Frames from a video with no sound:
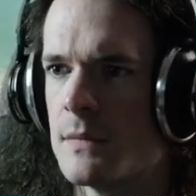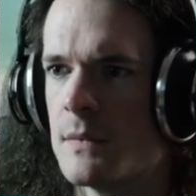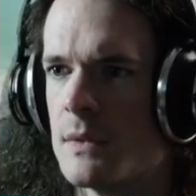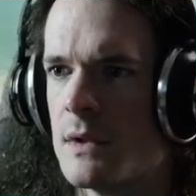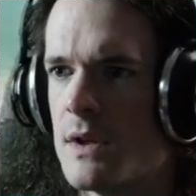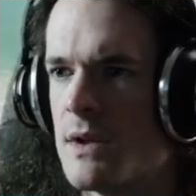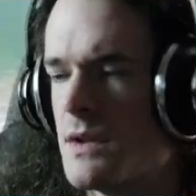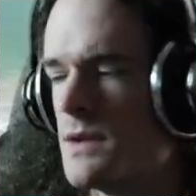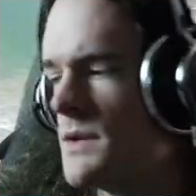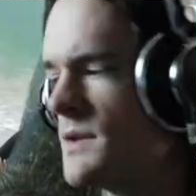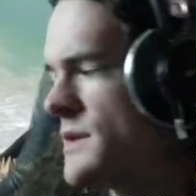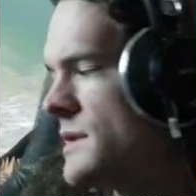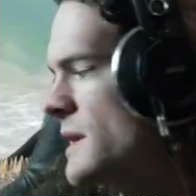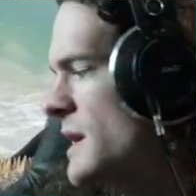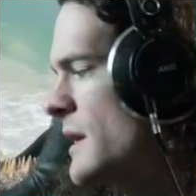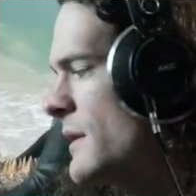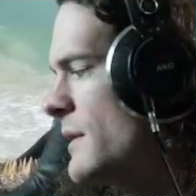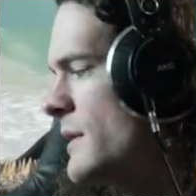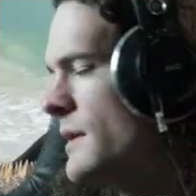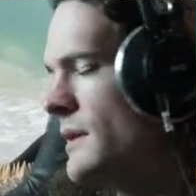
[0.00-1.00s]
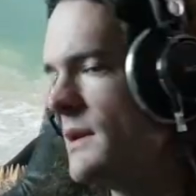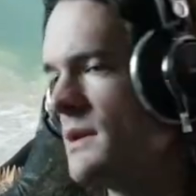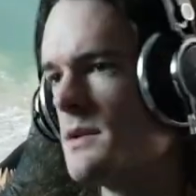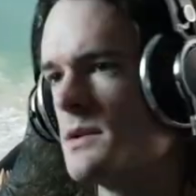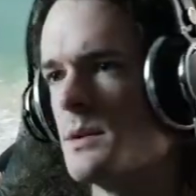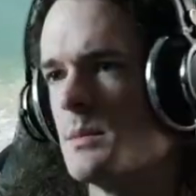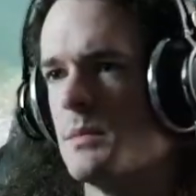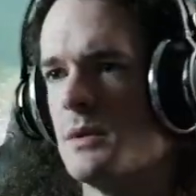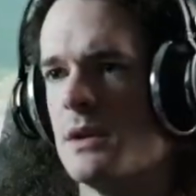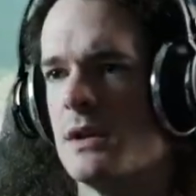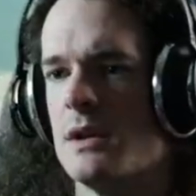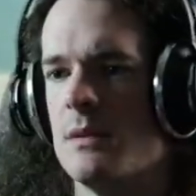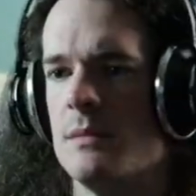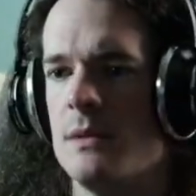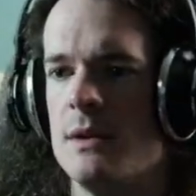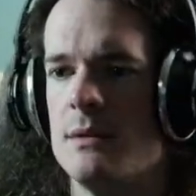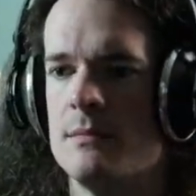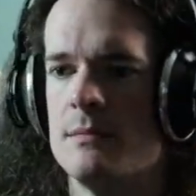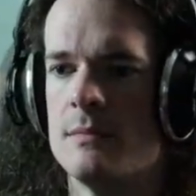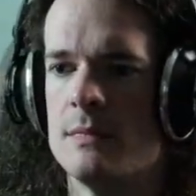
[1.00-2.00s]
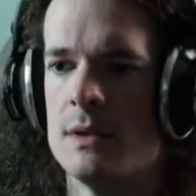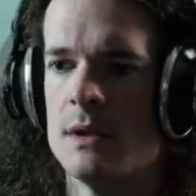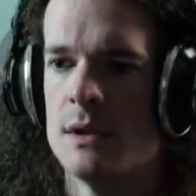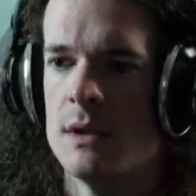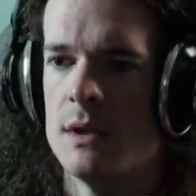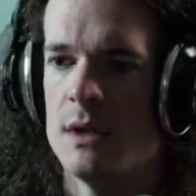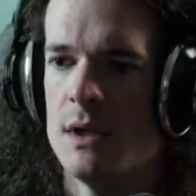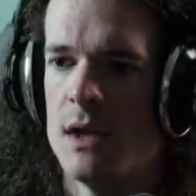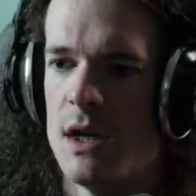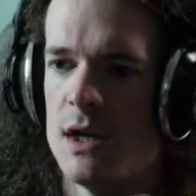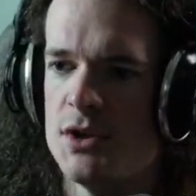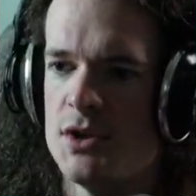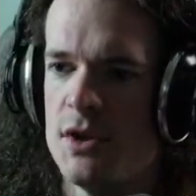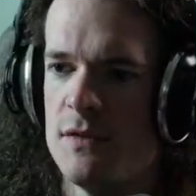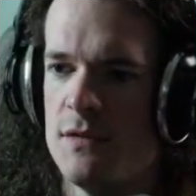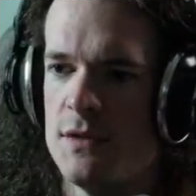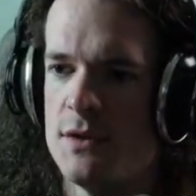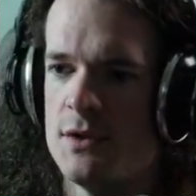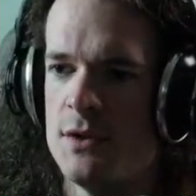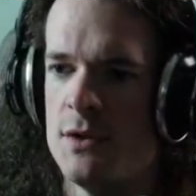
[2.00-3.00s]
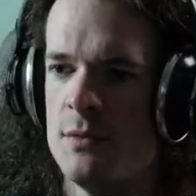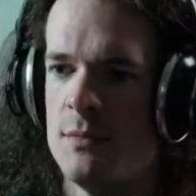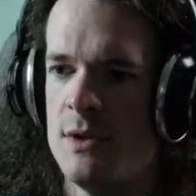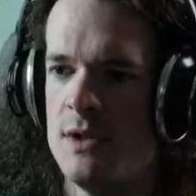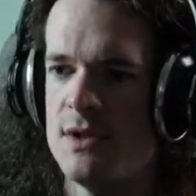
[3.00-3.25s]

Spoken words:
This is Larry the Lizard behind me. Eche Fatoum, he's